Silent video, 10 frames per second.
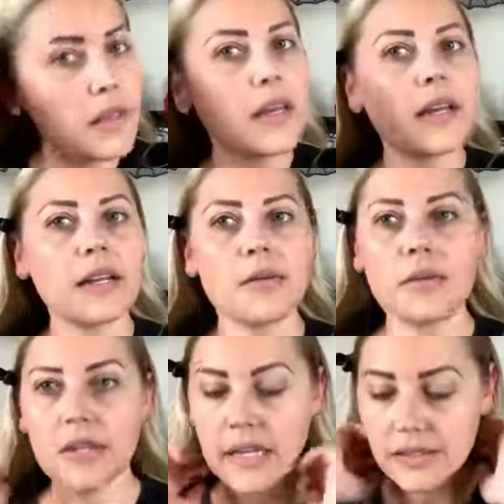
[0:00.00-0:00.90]
and I
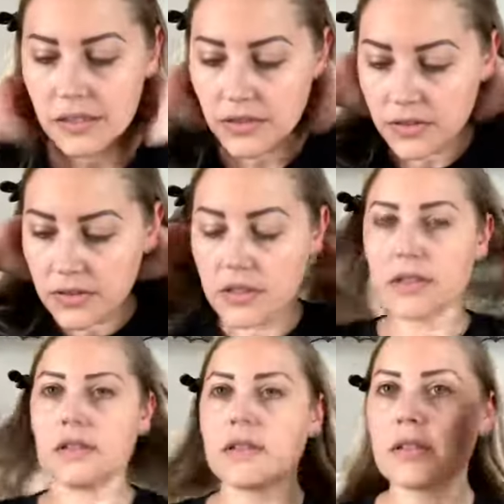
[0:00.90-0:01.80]
would like to use
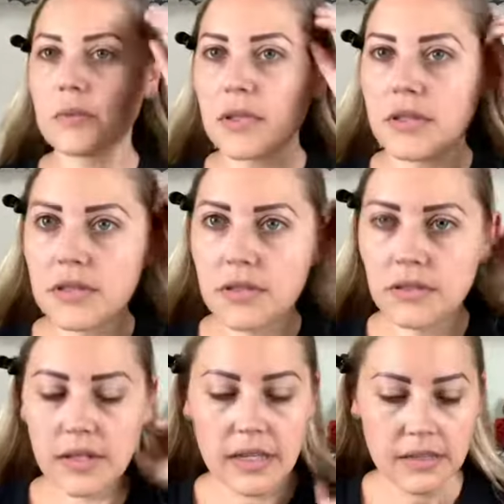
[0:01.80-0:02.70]
some of these new
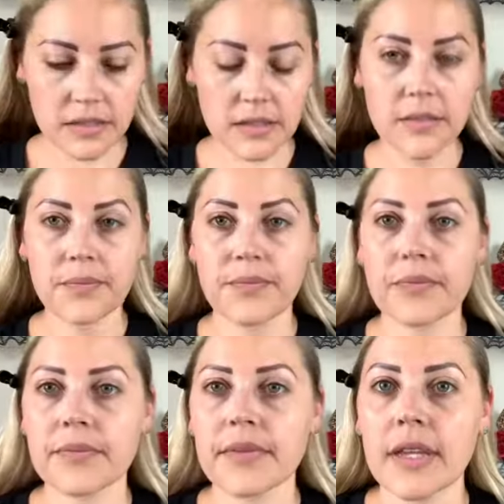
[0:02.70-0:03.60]
things.
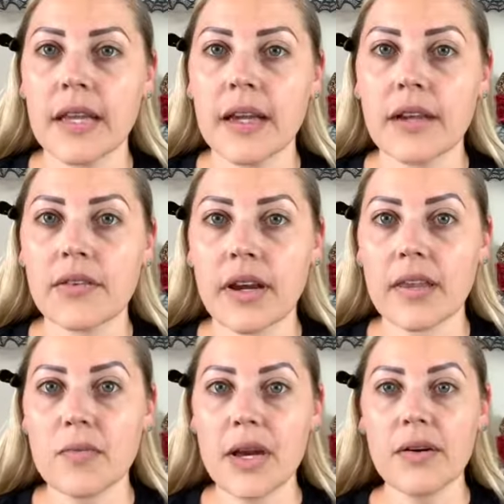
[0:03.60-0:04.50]
Try
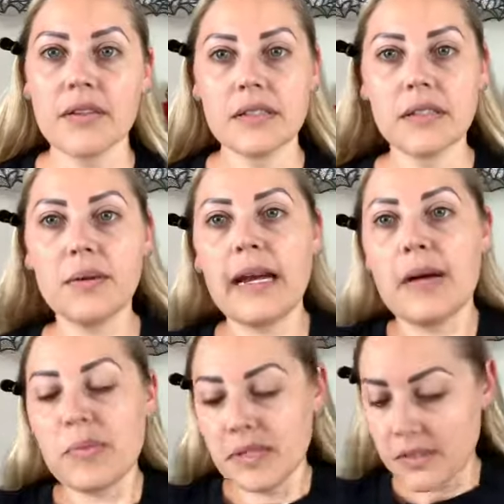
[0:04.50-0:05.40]
them out and see what
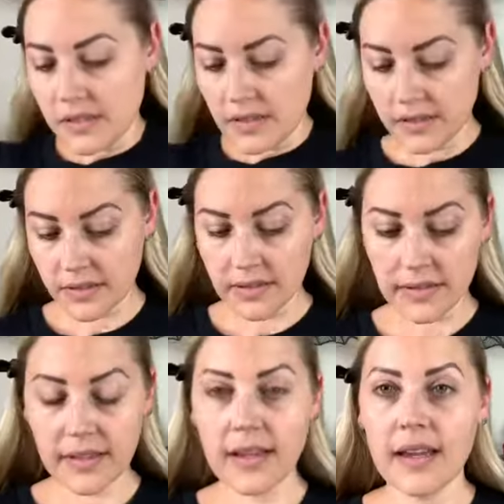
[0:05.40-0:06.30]
happens.
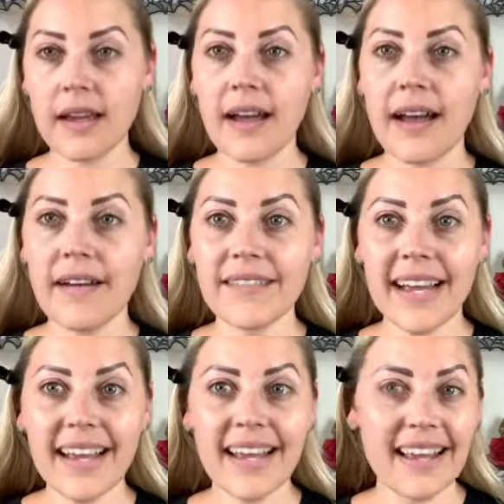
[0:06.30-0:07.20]
All
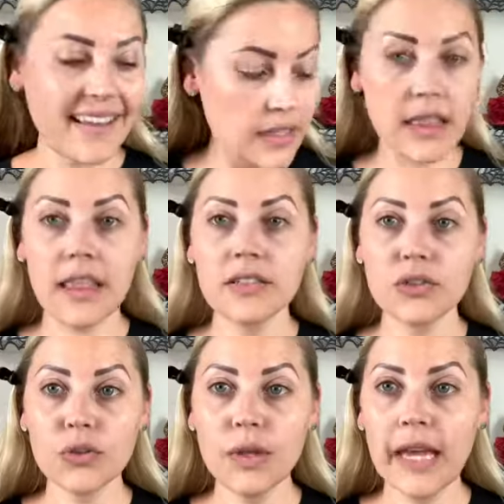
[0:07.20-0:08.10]
right, let's
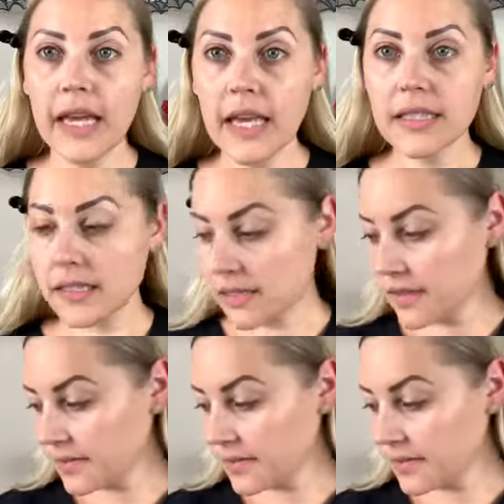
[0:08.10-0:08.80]
do this.